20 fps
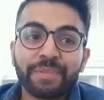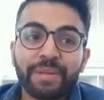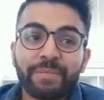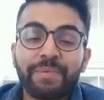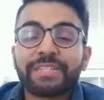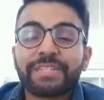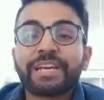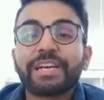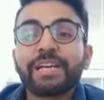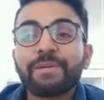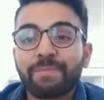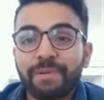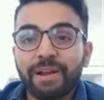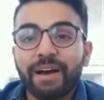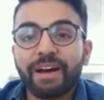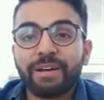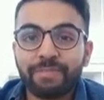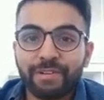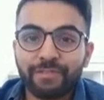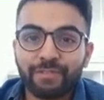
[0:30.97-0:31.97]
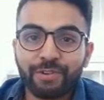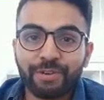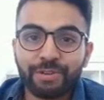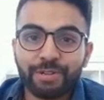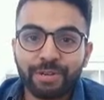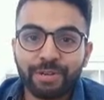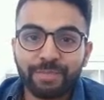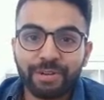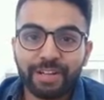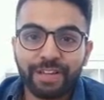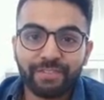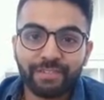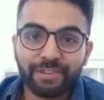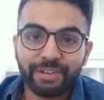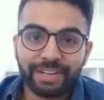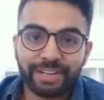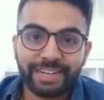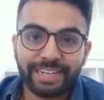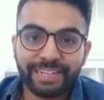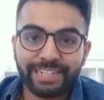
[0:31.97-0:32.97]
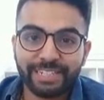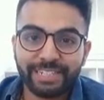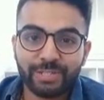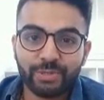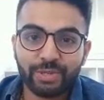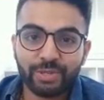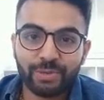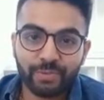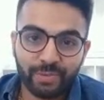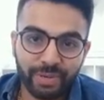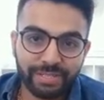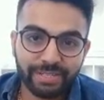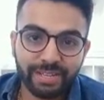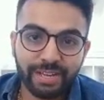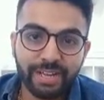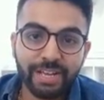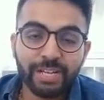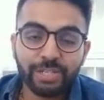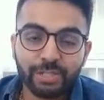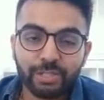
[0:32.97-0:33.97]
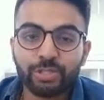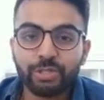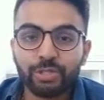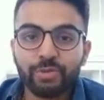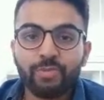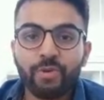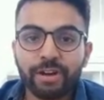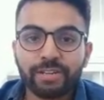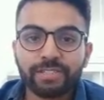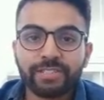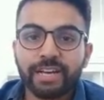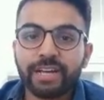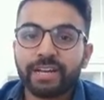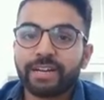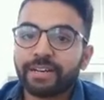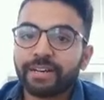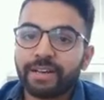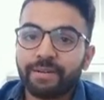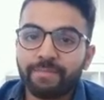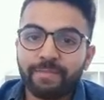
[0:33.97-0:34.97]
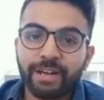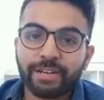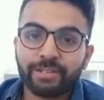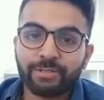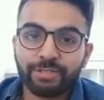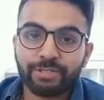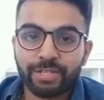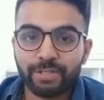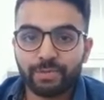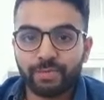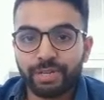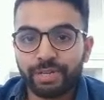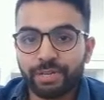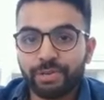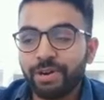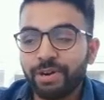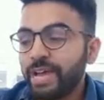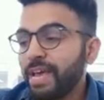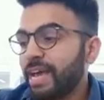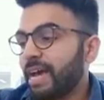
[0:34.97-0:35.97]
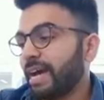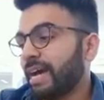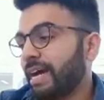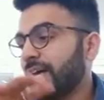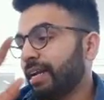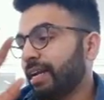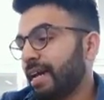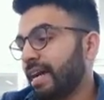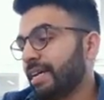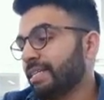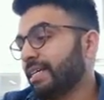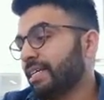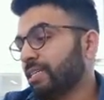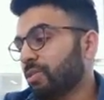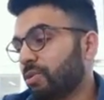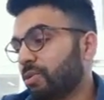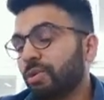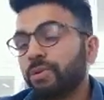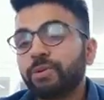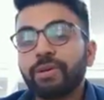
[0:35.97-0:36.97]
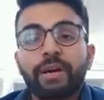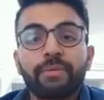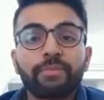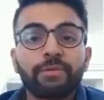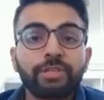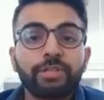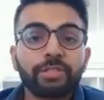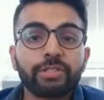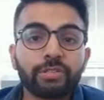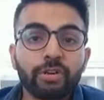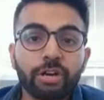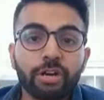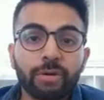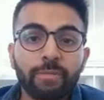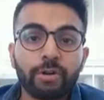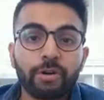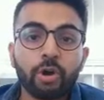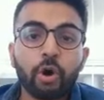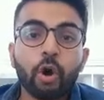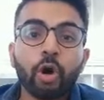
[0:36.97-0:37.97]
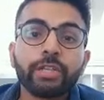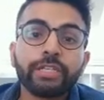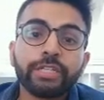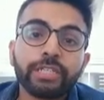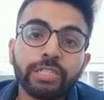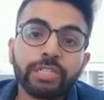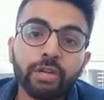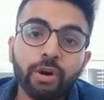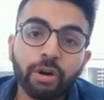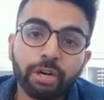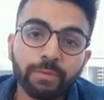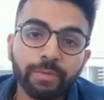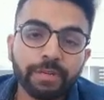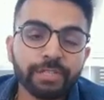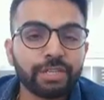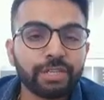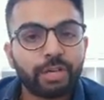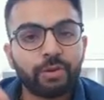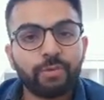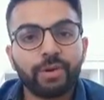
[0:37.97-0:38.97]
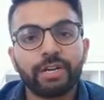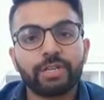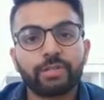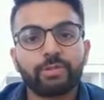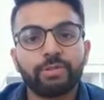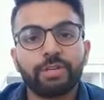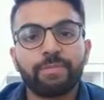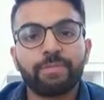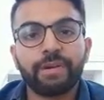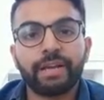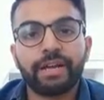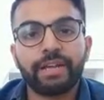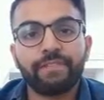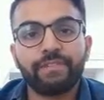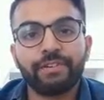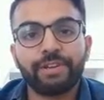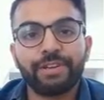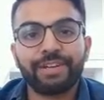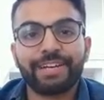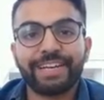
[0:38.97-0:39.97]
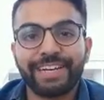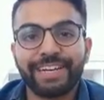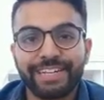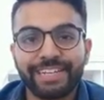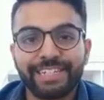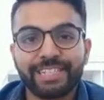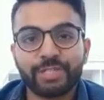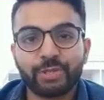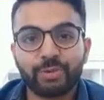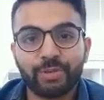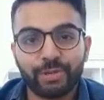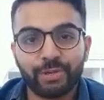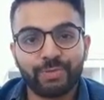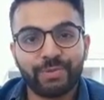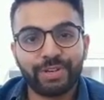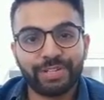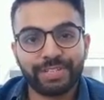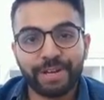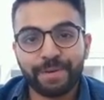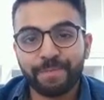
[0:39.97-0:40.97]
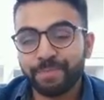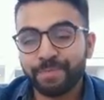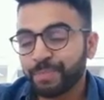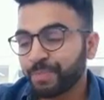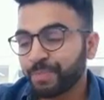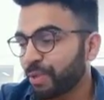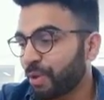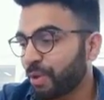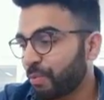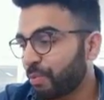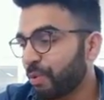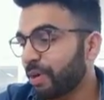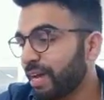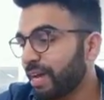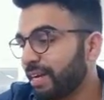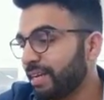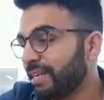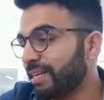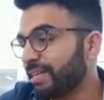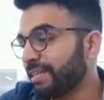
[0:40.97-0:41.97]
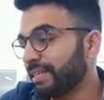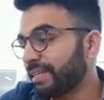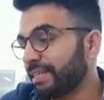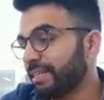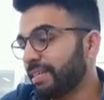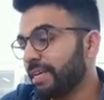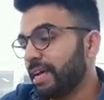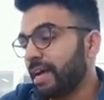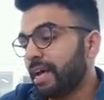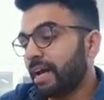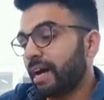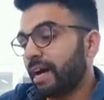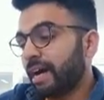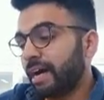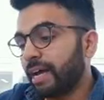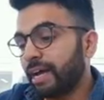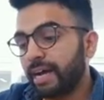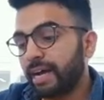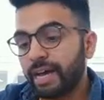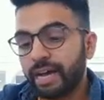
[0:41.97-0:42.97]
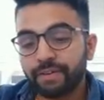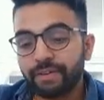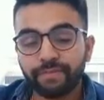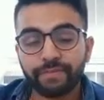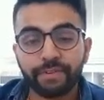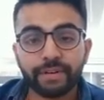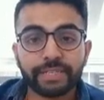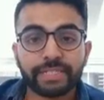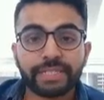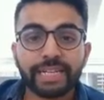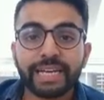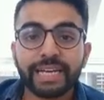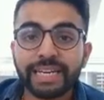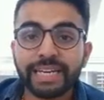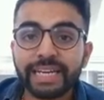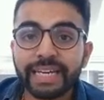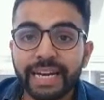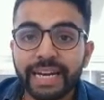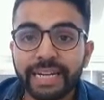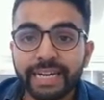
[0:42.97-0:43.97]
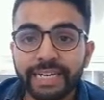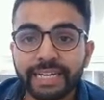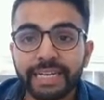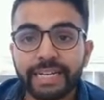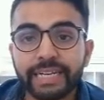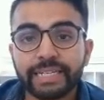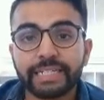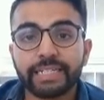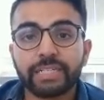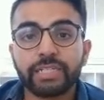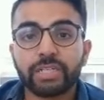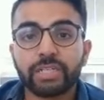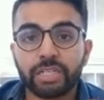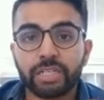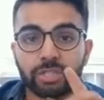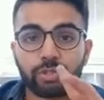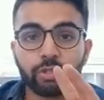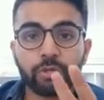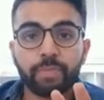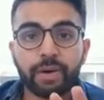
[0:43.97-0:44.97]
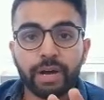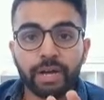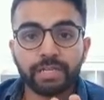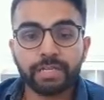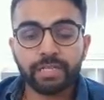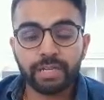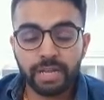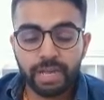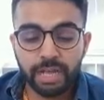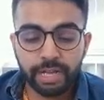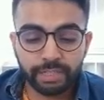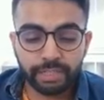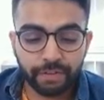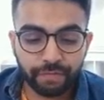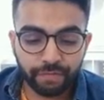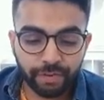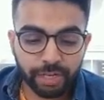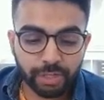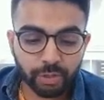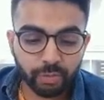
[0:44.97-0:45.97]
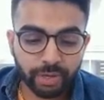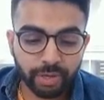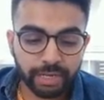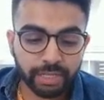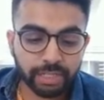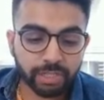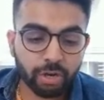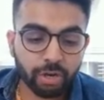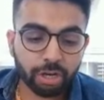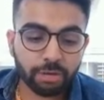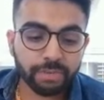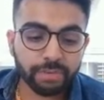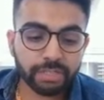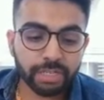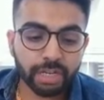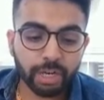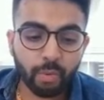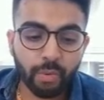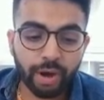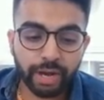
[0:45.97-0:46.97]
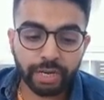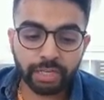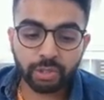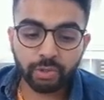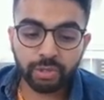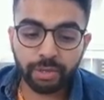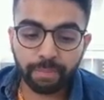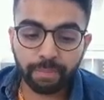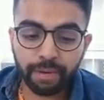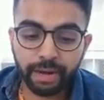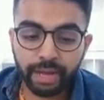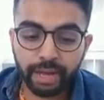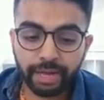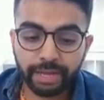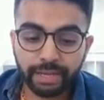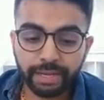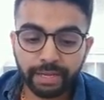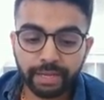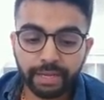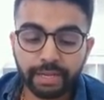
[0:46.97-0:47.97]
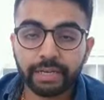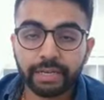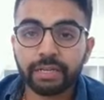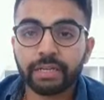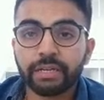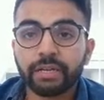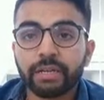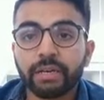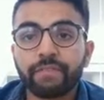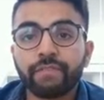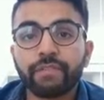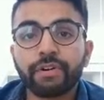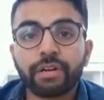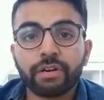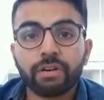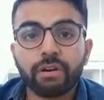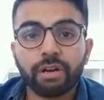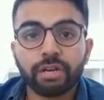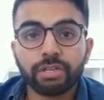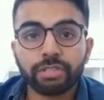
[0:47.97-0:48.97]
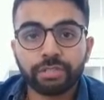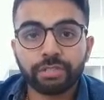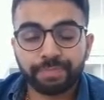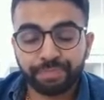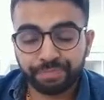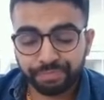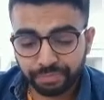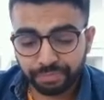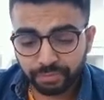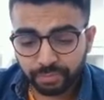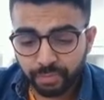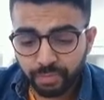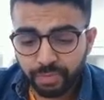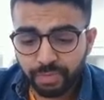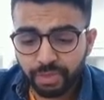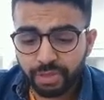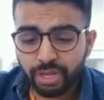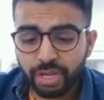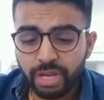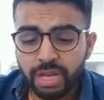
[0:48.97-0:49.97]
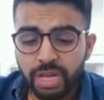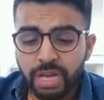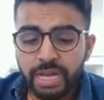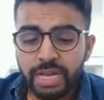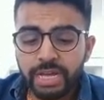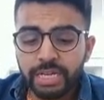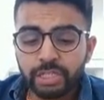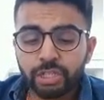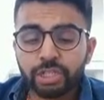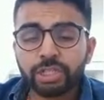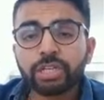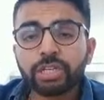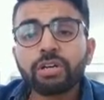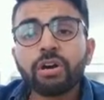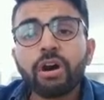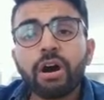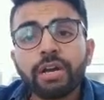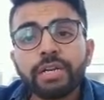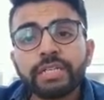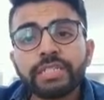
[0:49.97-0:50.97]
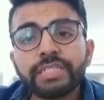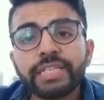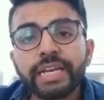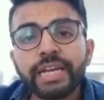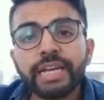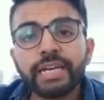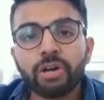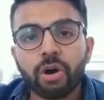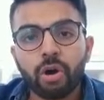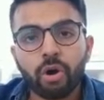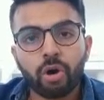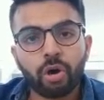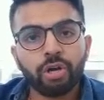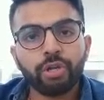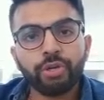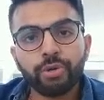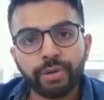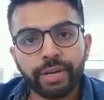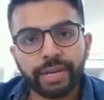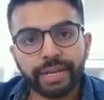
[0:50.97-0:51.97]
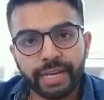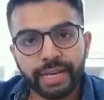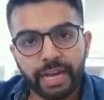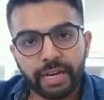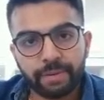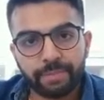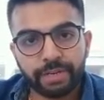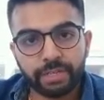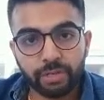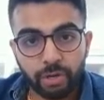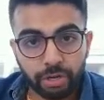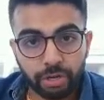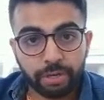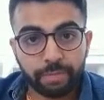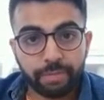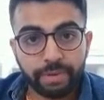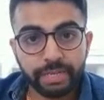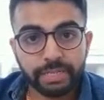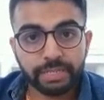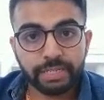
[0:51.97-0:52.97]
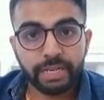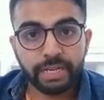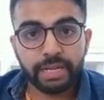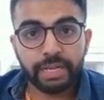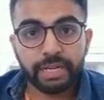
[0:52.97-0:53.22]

basically plan before you apply for your Canadian student visa. So do watch that and come back to this video. And as I told you, I'm going to talk about all the documents required to apply for your Canadian student visa. What I did here, I have segregated it in two parts. The first one is documents required to apply in for a college. So the college need all your academic documents,